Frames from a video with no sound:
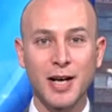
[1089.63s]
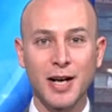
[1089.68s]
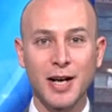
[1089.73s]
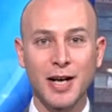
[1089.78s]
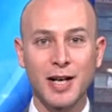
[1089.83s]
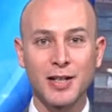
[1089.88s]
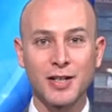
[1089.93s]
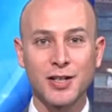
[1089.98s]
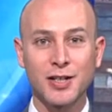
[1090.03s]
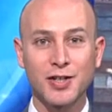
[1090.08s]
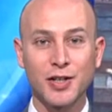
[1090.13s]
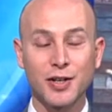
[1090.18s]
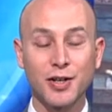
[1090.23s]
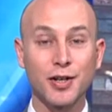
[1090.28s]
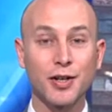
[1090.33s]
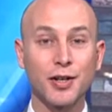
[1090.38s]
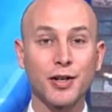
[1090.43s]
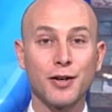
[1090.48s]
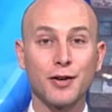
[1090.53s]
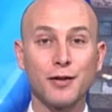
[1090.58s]
and
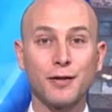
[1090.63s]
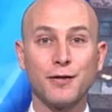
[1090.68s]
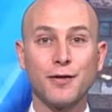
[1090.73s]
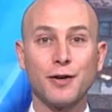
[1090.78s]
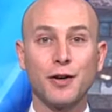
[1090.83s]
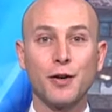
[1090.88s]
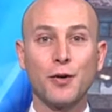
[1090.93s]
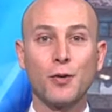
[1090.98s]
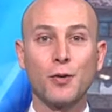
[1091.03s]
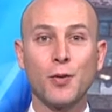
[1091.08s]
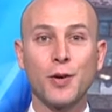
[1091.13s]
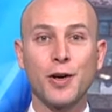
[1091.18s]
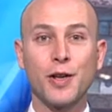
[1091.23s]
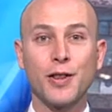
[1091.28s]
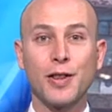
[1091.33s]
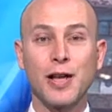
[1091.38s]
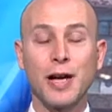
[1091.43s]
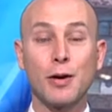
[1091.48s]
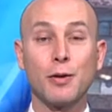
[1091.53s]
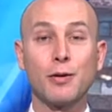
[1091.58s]
starting off
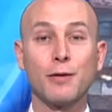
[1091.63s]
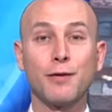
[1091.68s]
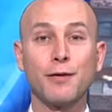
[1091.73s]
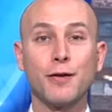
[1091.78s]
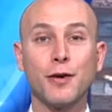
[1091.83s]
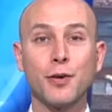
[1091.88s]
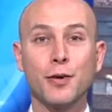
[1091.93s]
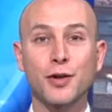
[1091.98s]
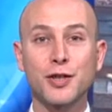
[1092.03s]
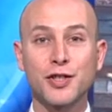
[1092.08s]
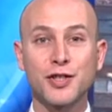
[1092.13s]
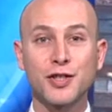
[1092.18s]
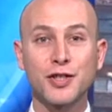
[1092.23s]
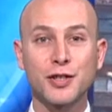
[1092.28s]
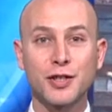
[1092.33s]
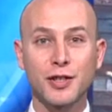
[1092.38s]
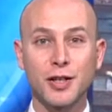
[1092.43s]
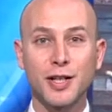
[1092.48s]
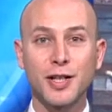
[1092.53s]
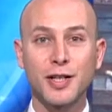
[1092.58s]
with our focus
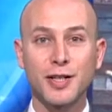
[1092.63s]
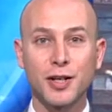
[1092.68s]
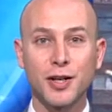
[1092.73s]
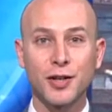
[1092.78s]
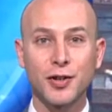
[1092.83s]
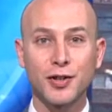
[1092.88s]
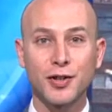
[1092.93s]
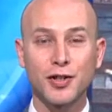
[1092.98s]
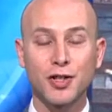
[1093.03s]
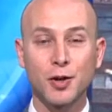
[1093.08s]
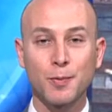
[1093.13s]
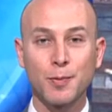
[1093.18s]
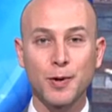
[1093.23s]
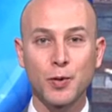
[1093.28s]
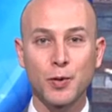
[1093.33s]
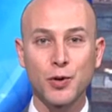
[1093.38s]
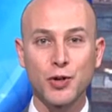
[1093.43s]
tonight on the topic,